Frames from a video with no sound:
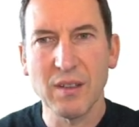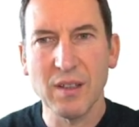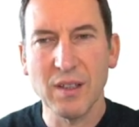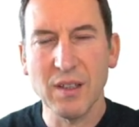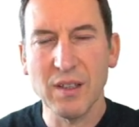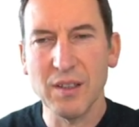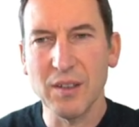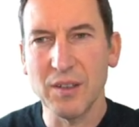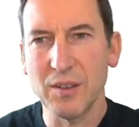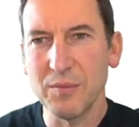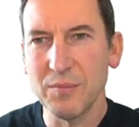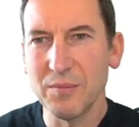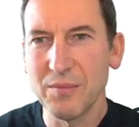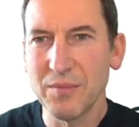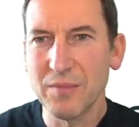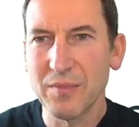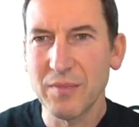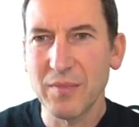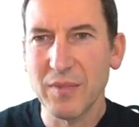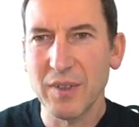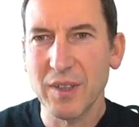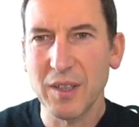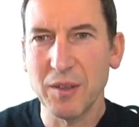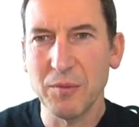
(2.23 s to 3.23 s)
Hello,
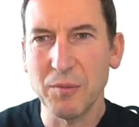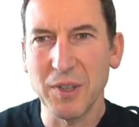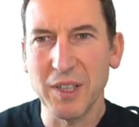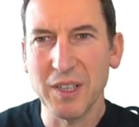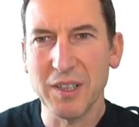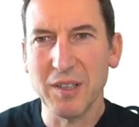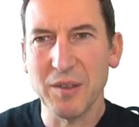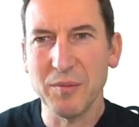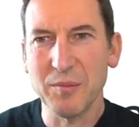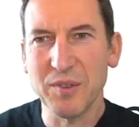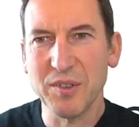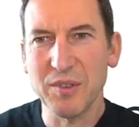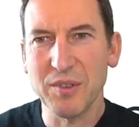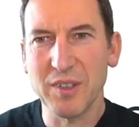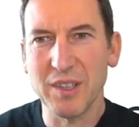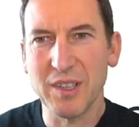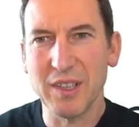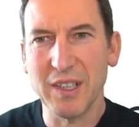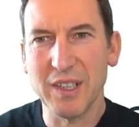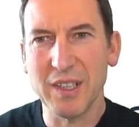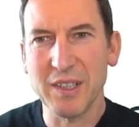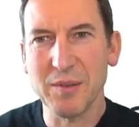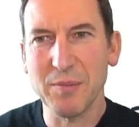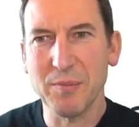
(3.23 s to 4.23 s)
and welcome to the
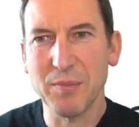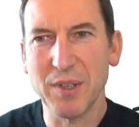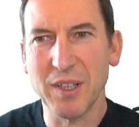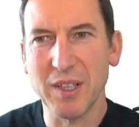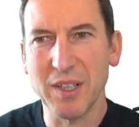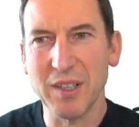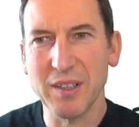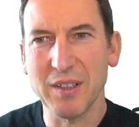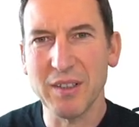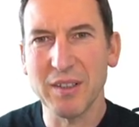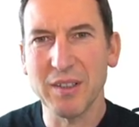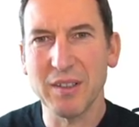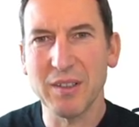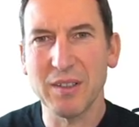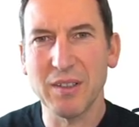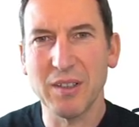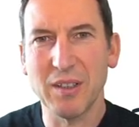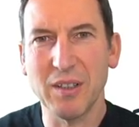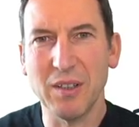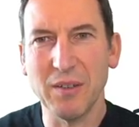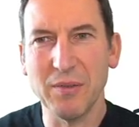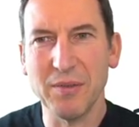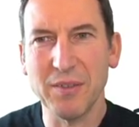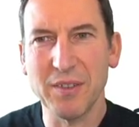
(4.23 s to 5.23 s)
last part
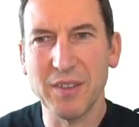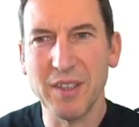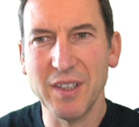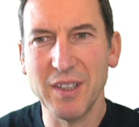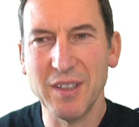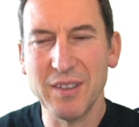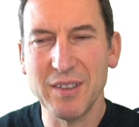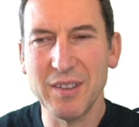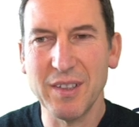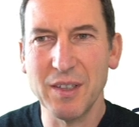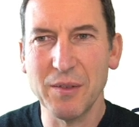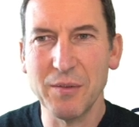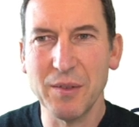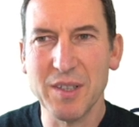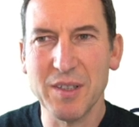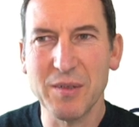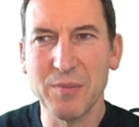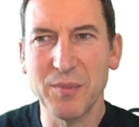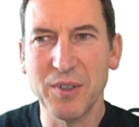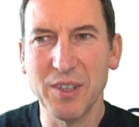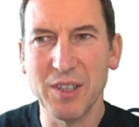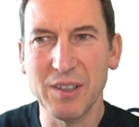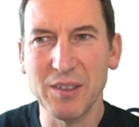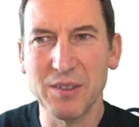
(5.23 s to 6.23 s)
of the
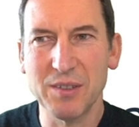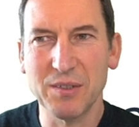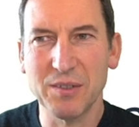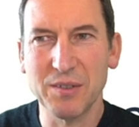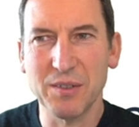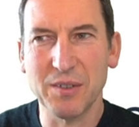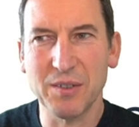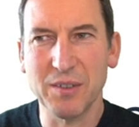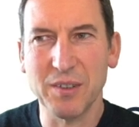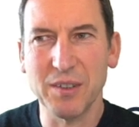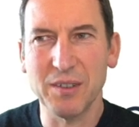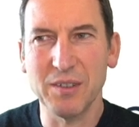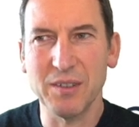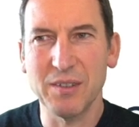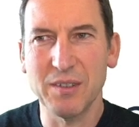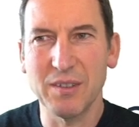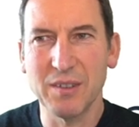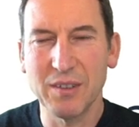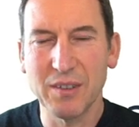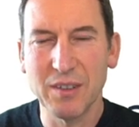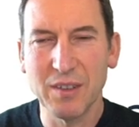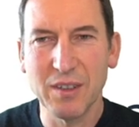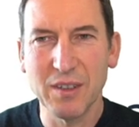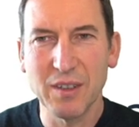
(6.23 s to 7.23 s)
sequence model tutorial.
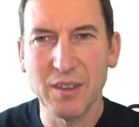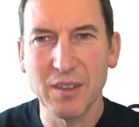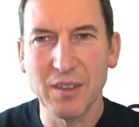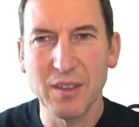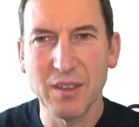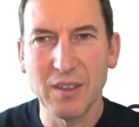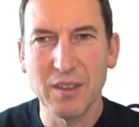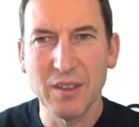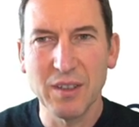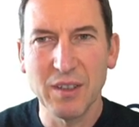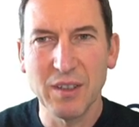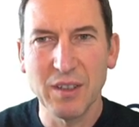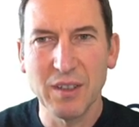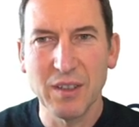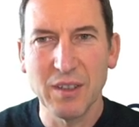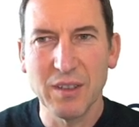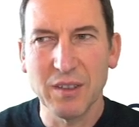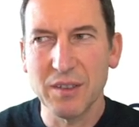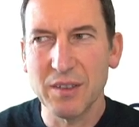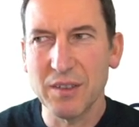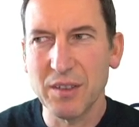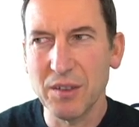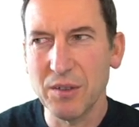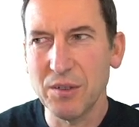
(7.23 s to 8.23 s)

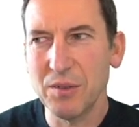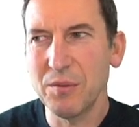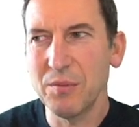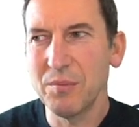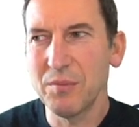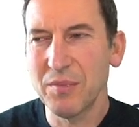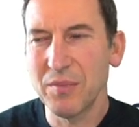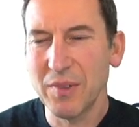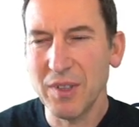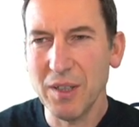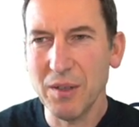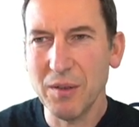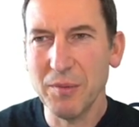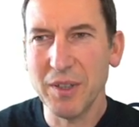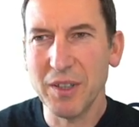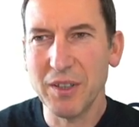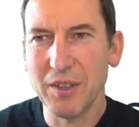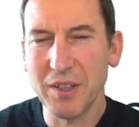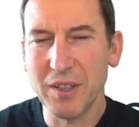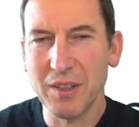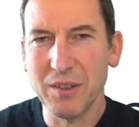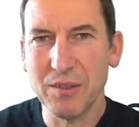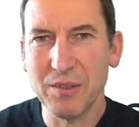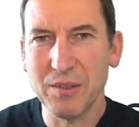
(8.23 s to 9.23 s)
So now we're
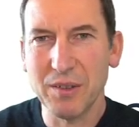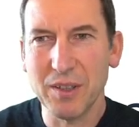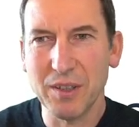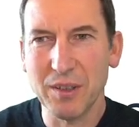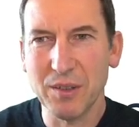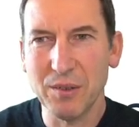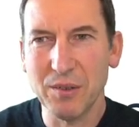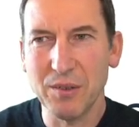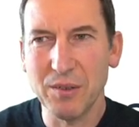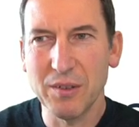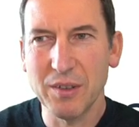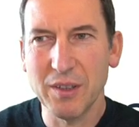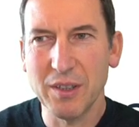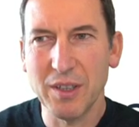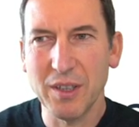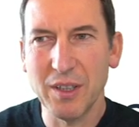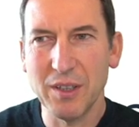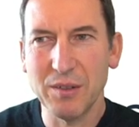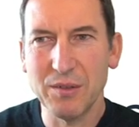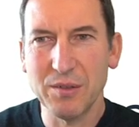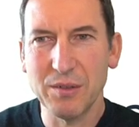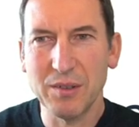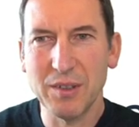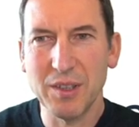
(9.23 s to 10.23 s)
going to go
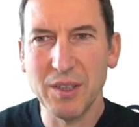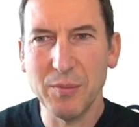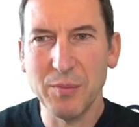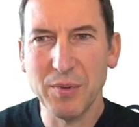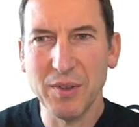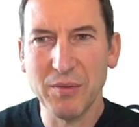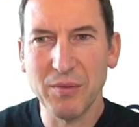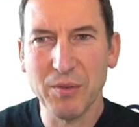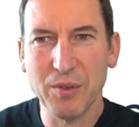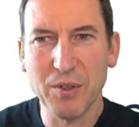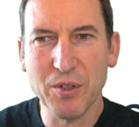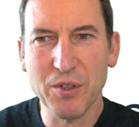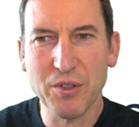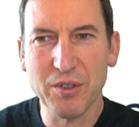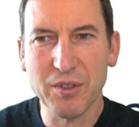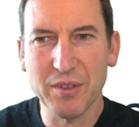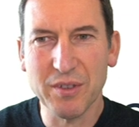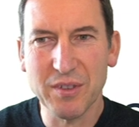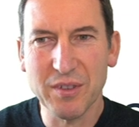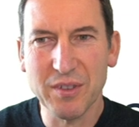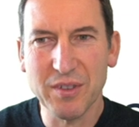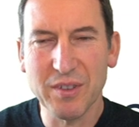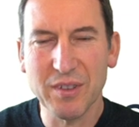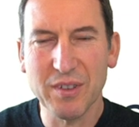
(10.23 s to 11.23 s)
into deeper
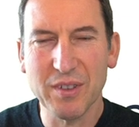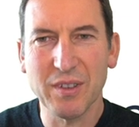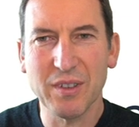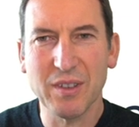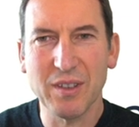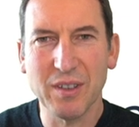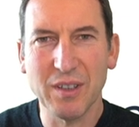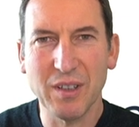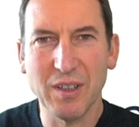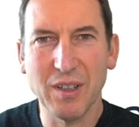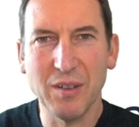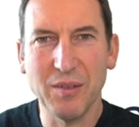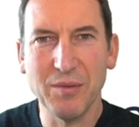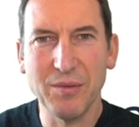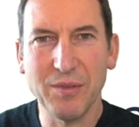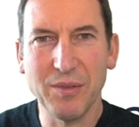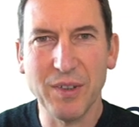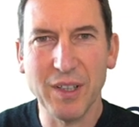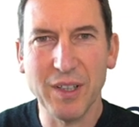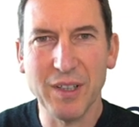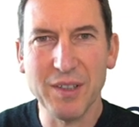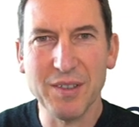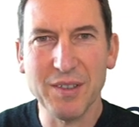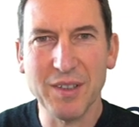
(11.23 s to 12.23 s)
versions of
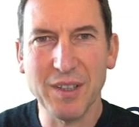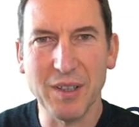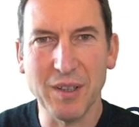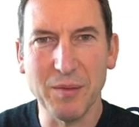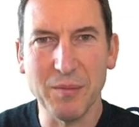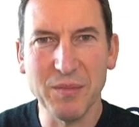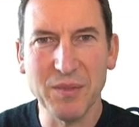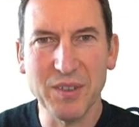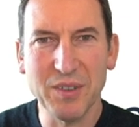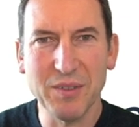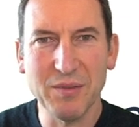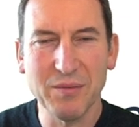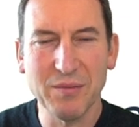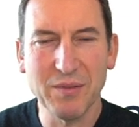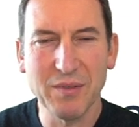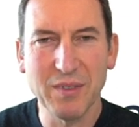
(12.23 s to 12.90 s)
LSTMs.